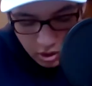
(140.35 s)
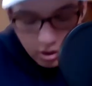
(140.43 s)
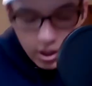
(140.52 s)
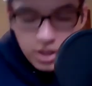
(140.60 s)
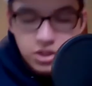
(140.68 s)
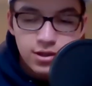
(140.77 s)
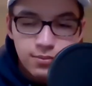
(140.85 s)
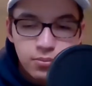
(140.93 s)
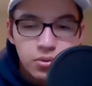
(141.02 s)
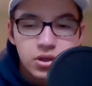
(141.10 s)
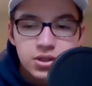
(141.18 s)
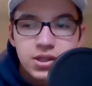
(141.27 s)
Or actually, the
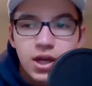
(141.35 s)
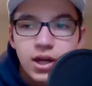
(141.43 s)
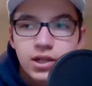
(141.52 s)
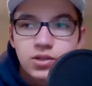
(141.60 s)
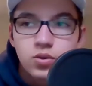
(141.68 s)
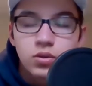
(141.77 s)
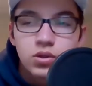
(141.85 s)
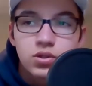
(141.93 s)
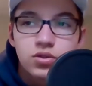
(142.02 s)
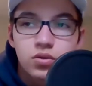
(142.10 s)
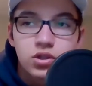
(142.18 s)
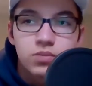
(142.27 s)
book is kind of
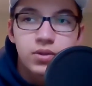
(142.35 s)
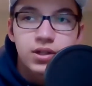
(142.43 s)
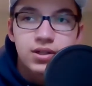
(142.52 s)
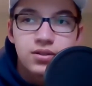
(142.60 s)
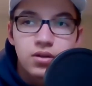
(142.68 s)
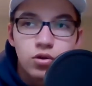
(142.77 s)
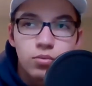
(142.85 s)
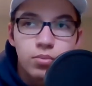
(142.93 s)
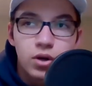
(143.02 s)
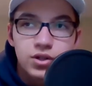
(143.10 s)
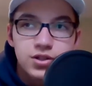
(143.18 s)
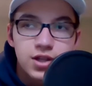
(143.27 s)
sort of split into two
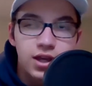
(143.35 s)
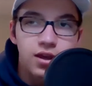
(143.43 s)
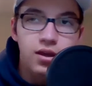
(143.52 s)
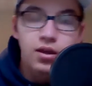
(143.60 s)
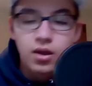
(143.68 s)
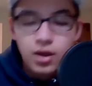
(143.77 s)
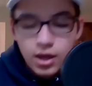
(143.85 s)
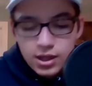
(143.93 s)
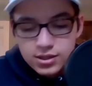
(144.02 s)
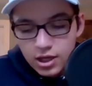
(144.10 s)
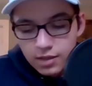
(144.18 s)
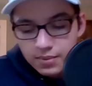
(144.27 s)
parts. Like
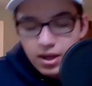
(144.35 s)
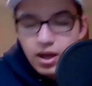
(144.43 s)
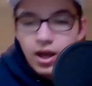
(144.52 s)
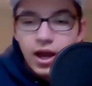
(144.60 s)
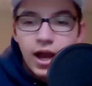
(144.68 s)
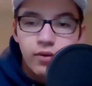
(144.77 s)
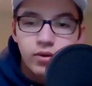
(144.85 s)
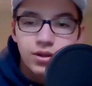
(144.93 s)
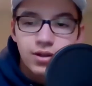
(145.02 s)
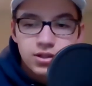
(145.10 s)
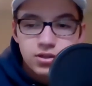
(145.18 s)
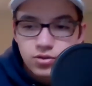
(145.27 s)
it's talking about how we
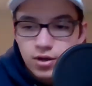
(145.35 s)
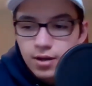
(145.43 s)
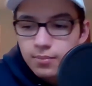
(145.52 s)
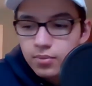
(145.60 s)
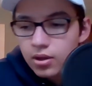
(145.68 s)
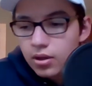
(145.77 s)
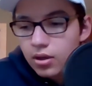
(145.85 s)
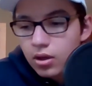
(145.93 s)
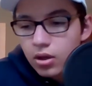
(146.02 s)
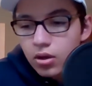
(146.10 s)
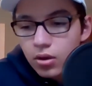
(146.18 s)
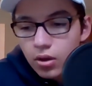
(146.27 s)
lost to Trump,
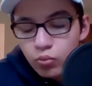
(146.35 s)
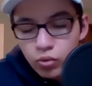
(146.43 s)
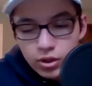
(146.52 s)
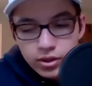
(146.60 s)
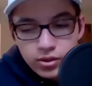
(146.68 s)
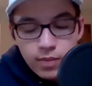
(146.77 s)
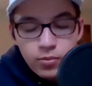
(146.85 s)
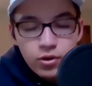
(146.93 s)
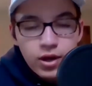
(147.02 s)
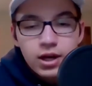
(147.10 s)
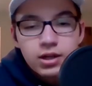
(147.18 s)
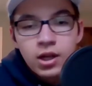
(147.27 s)
what the
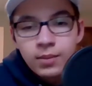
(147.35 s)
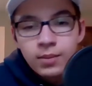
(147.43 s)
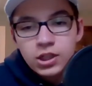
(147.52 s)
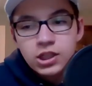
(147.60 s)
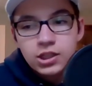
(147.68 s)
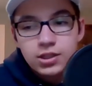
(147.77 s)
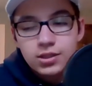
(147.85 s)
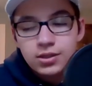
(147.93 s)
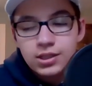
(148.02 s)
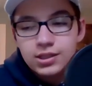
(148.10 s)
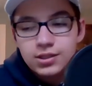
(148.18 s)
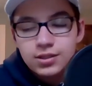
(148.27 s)
Democratic nominee
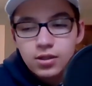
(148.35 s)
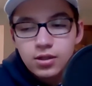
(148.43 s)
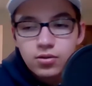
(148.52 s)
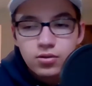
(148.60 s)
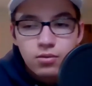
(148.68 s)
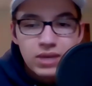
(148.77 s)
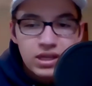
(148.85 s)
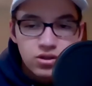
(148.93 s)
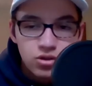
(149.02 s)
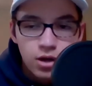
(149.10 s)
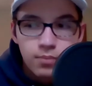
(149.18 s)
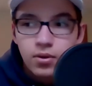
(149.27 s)
needs to do to beat
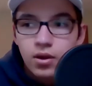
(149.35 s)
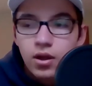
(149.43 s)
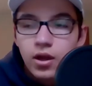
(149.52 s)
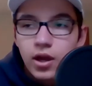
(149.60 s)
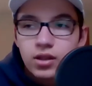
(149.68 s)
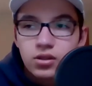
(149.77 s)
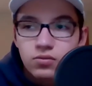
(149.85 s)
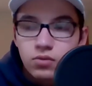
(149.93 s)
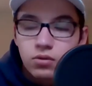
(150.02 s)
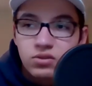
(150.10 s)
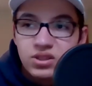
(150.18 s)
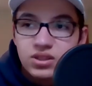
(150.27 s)
Trump, and then
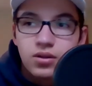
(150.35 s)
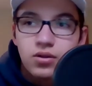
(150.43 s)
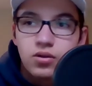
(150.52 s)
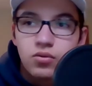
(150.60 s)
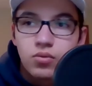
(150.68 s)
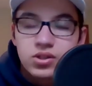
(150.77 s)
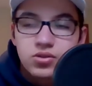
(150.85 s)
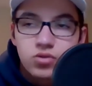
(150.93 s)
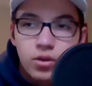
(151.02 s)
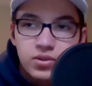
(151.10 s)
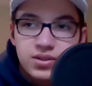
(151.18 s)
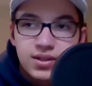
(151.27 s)
what we need to do once
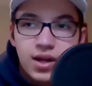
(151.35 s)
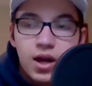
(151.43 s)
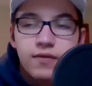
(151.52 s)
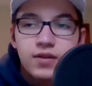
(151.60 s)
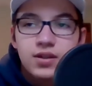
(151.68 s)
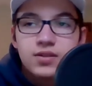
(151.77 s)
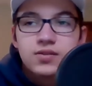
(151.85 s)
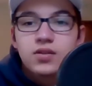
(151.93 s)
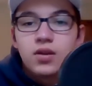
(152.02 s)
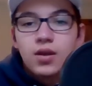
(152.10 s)
Trump is in office.